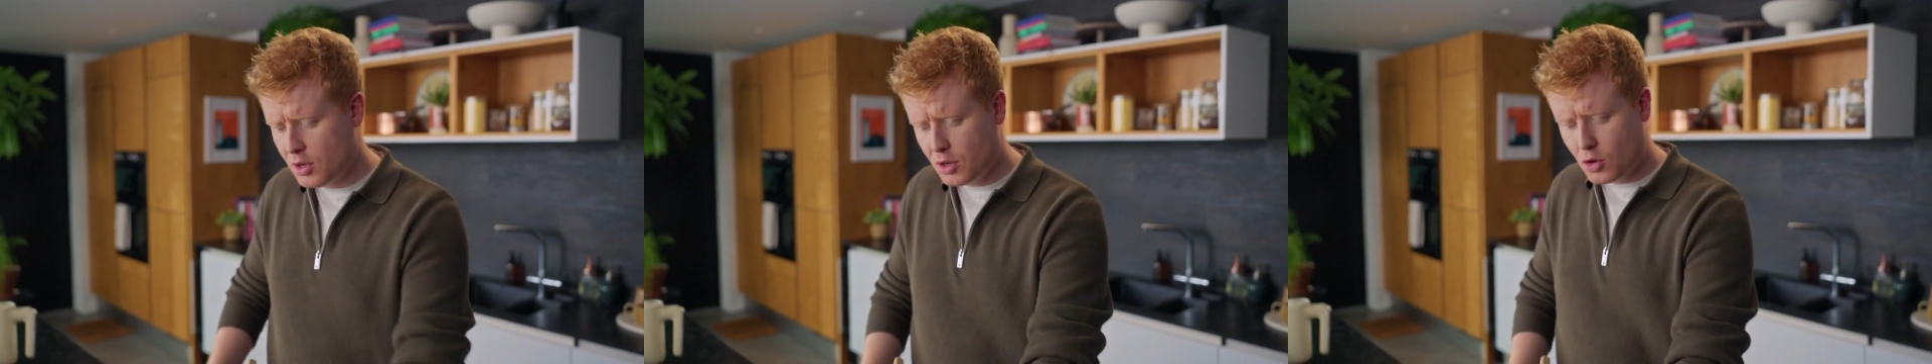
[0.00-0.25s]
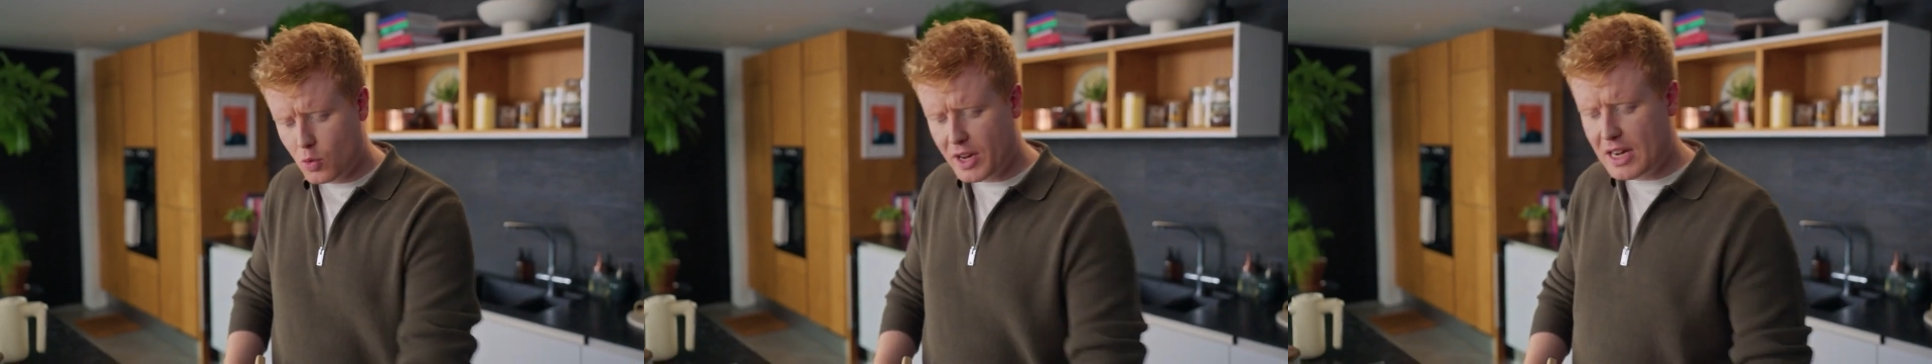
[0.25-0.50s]

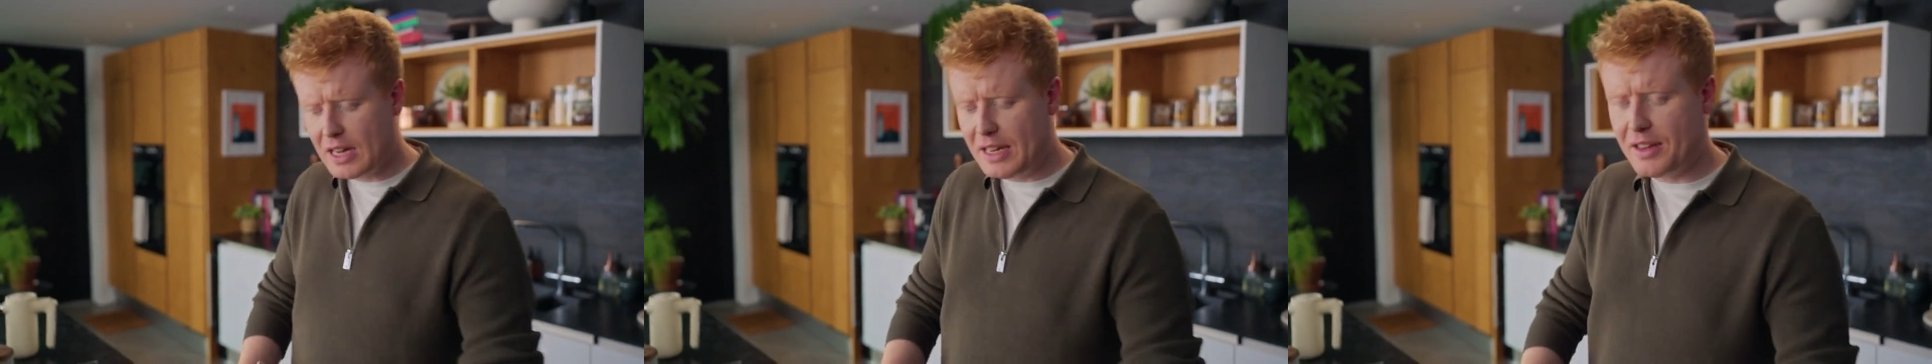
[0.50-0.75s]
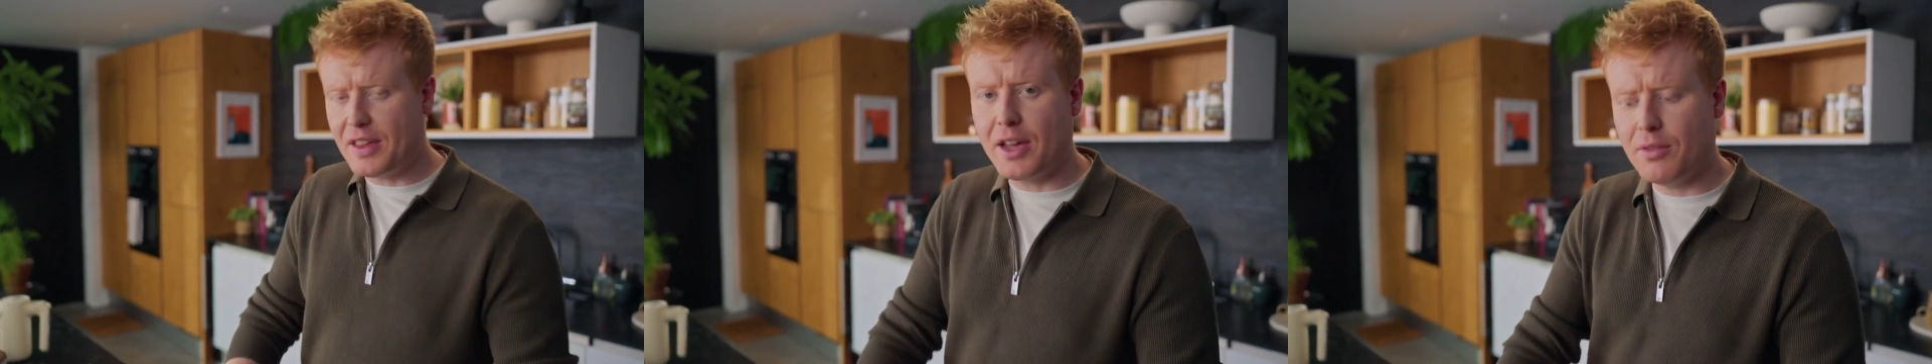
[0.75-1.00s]
quick clean
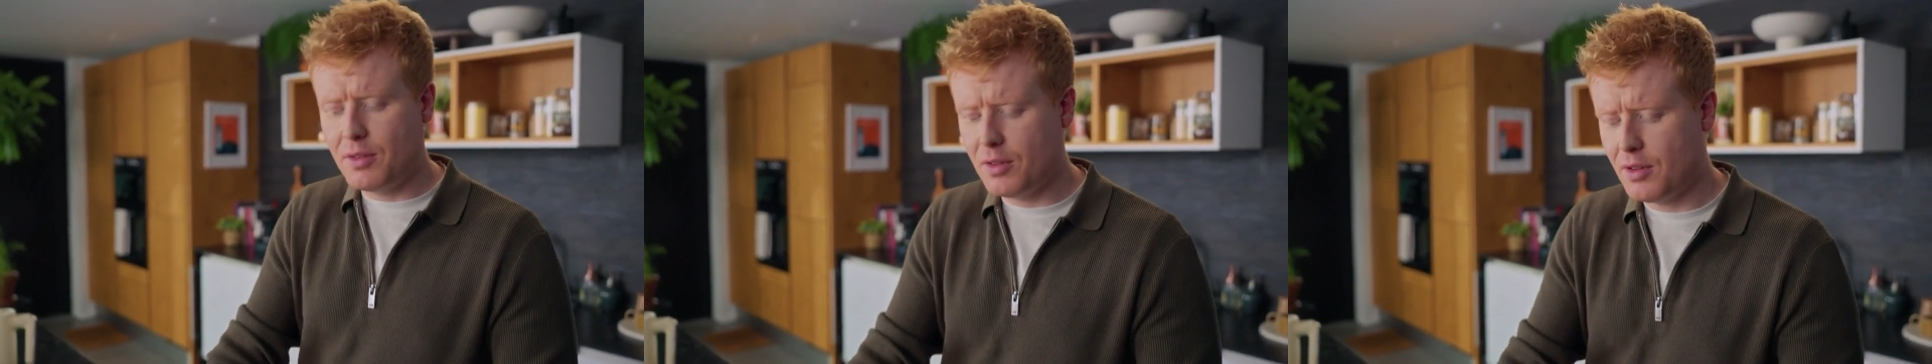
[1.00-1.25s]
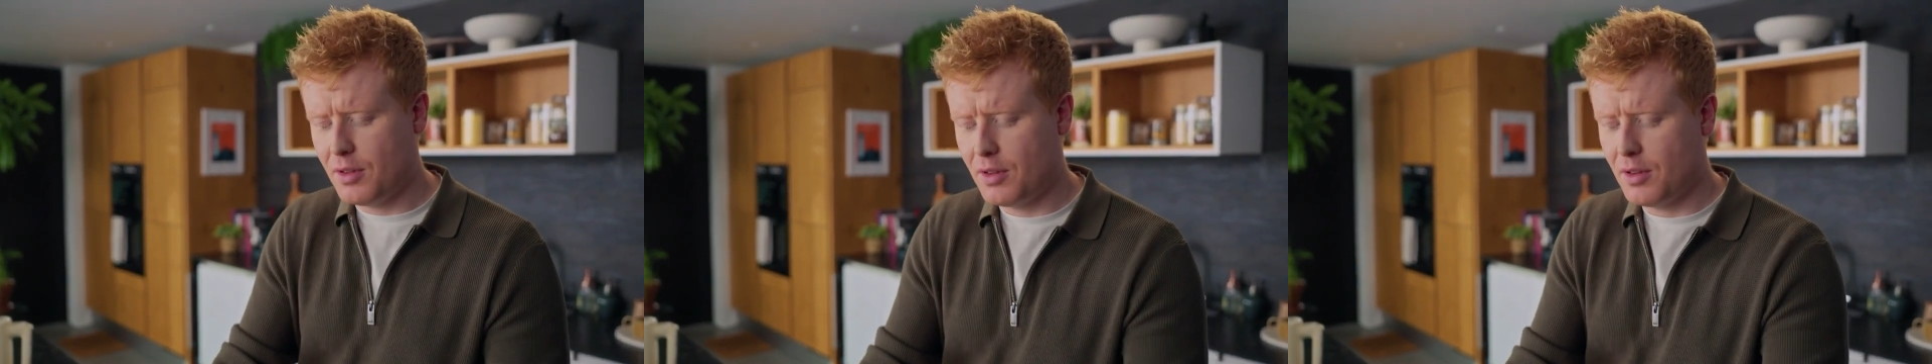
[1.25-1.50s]
down,
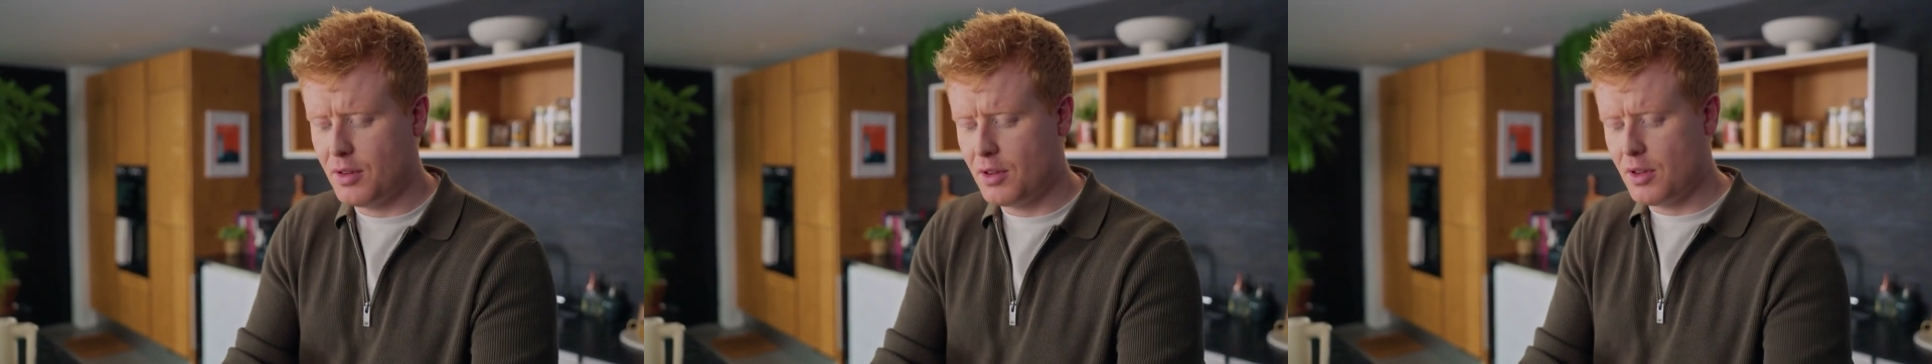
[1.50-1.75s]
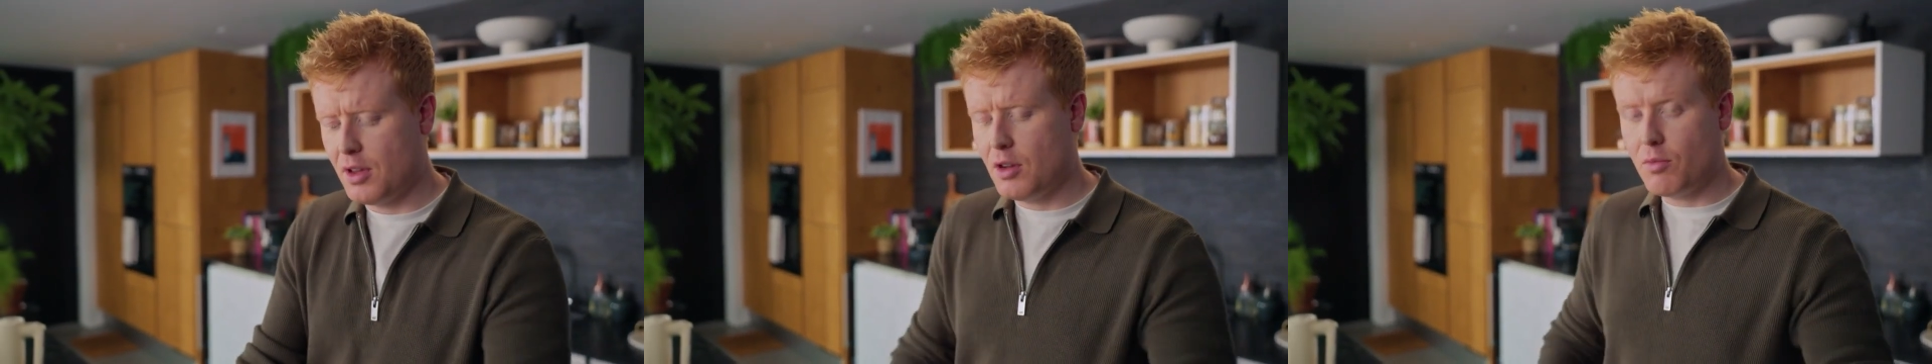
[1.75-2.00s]

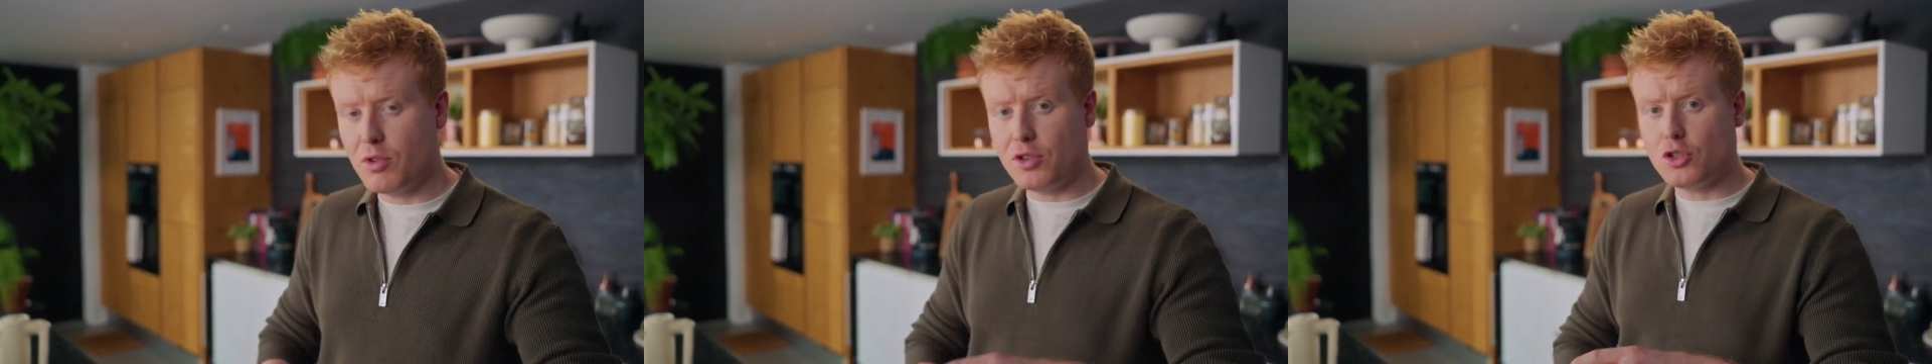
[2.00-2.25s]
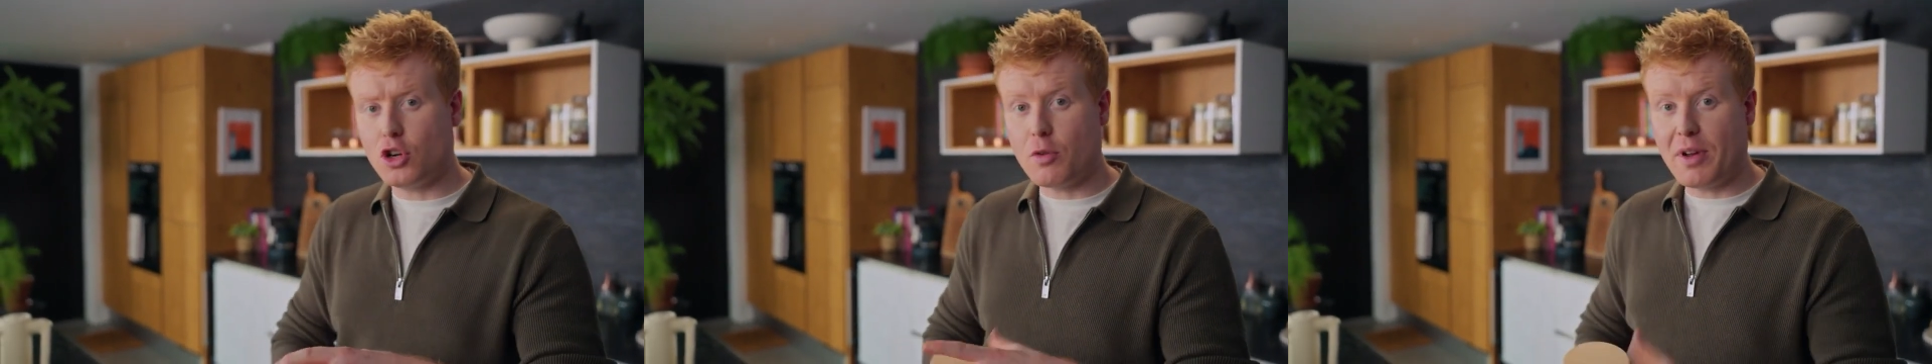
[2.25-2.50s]
we're going to
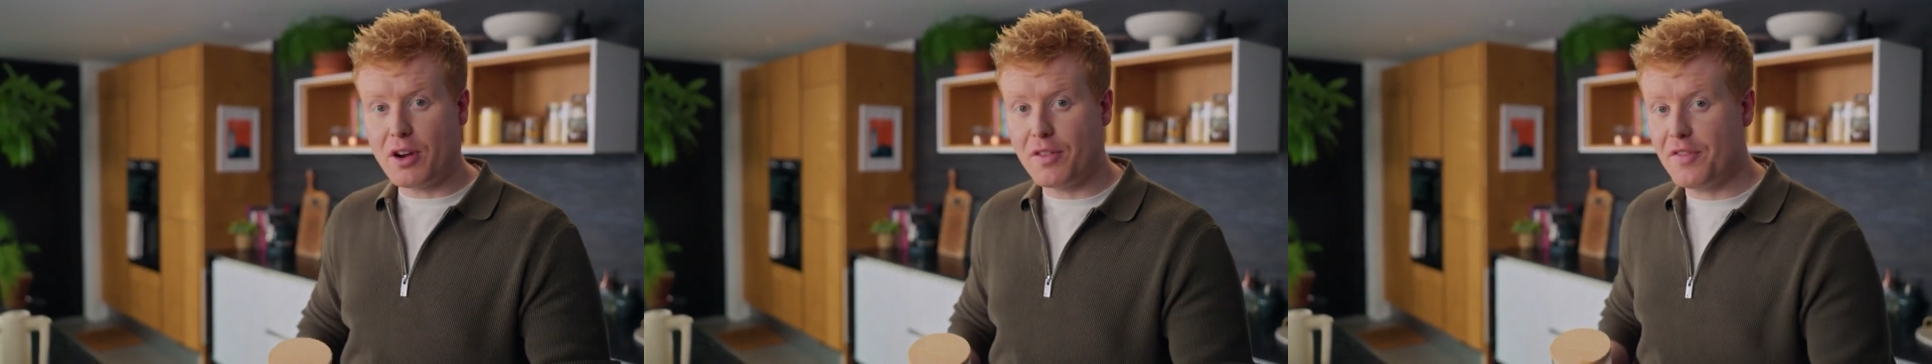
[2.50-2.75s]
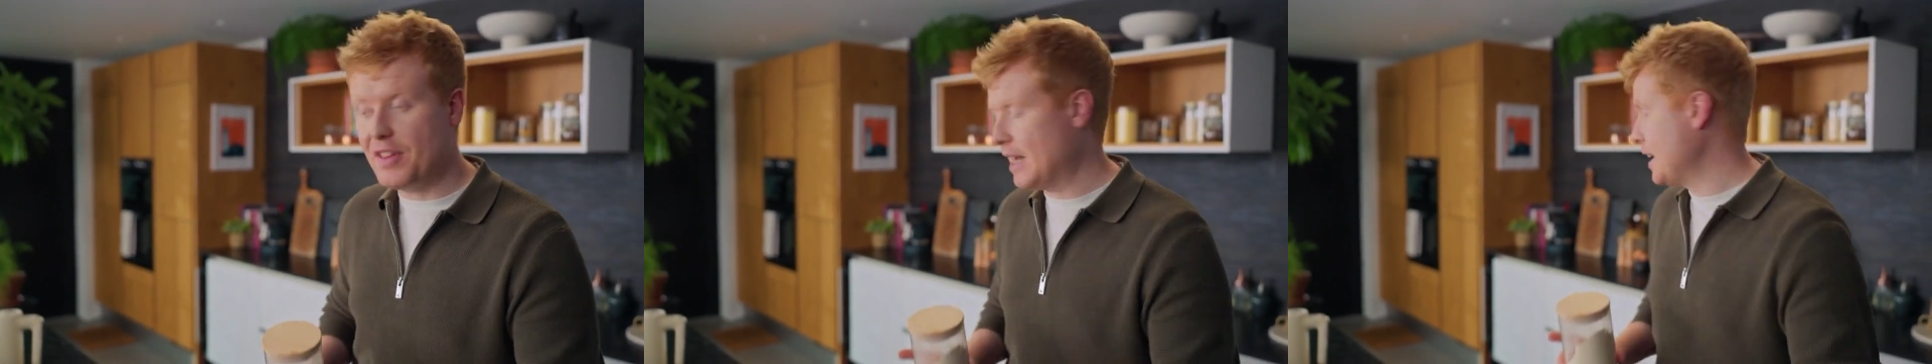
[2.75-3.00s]
talk about our filling.